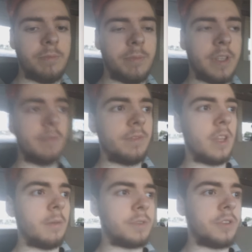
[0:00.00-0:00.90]
But
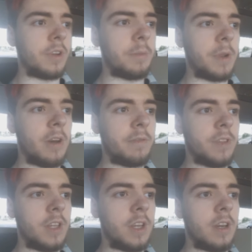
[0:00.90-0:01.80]
I'm still coming off of
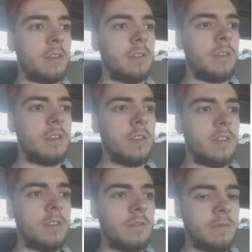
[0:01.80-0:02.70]
the uh,
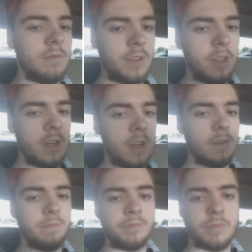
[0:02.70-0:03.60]
the uh,
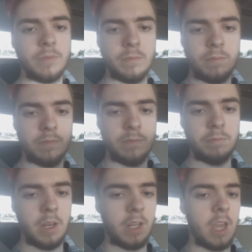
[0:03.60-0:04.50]

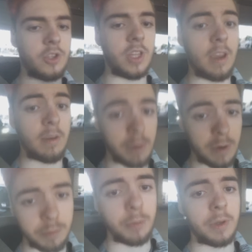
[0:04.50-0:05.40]
medication they gave me to
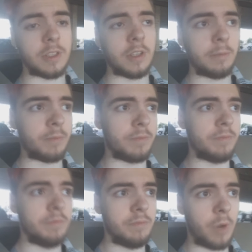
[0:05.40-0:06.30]
put me asleep
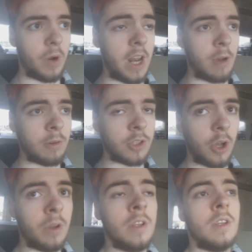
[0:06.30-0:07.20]
right now. So.
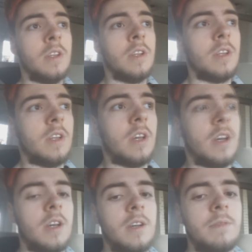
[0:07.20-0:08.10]

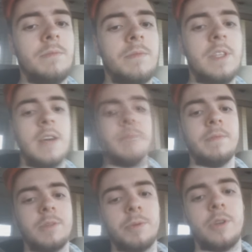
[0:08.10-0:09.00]
Um, yeah, that's
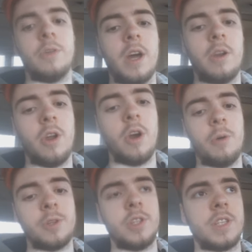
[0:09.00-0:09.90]
pretty cool. I don't know how
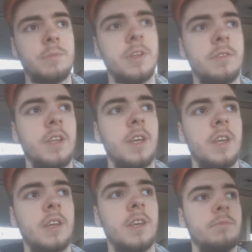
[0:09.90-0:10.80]
of this I'm gonna like
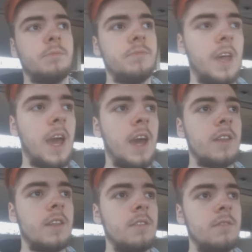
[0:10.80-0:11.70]
add.
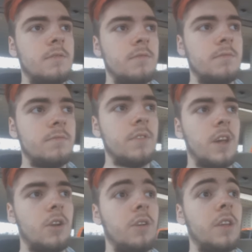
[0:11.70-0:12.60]
I don't
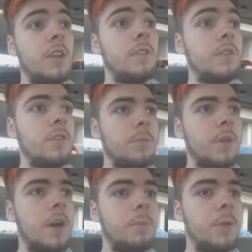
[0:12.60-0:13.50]
know even if I'm
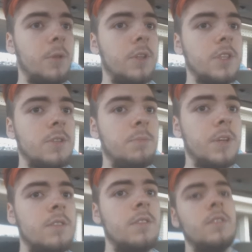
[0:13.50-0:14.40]
gonna upload this, but
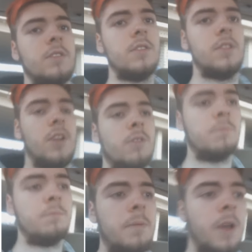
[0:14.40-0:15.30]
you know,
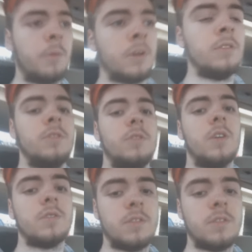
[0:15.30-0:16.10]
maybe I will. Who knows?